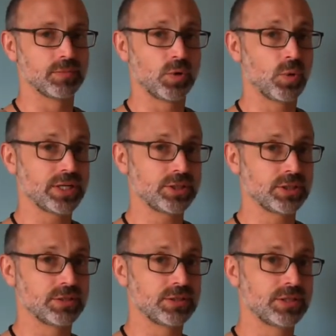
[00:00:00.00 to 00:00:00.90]

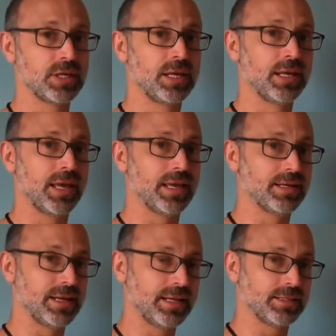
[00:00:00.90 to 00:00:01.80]
questions
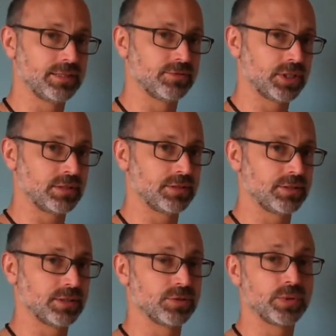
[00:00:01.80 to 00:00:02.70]
in negative
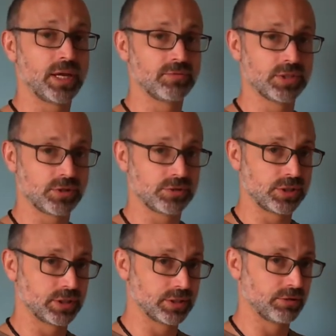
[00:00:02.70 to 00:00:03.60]
sentences, we have this
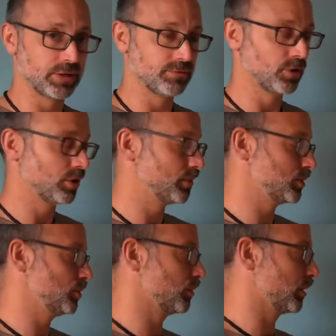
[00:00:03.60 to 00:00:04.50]
auxiliary verb,
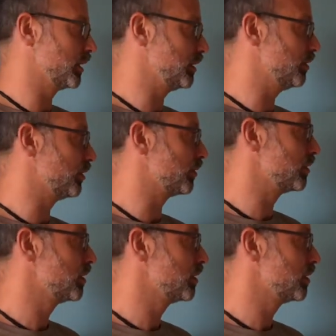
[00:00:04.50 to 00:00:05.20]
as you already know.